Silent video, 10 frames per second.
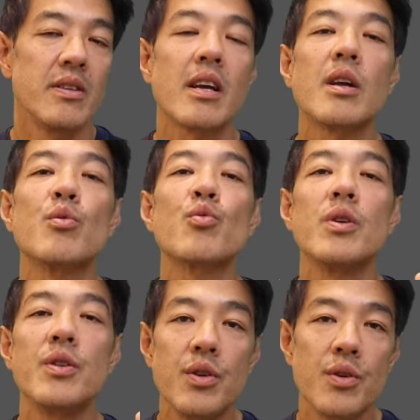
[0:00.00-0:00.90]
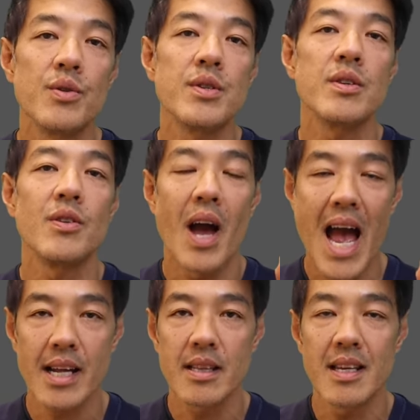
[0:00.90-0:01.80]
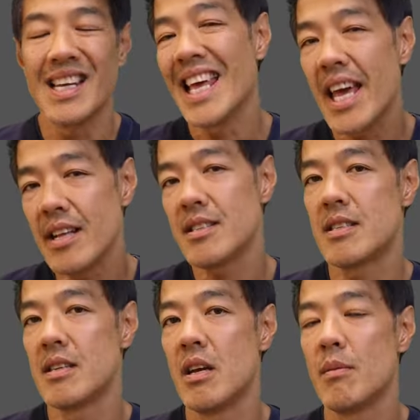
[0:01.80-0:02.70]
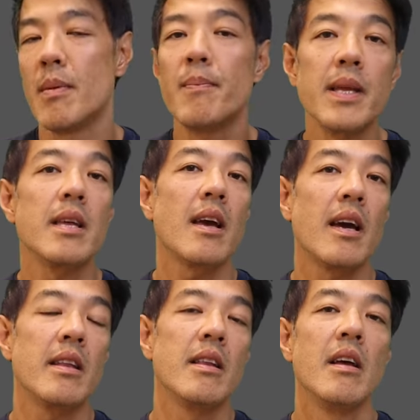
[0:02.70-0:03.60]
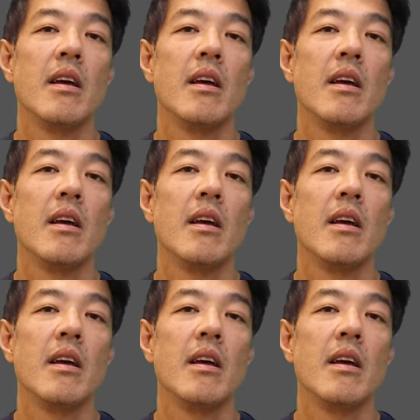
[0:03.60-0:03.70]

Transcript: that can reduce your acne and hence mitigate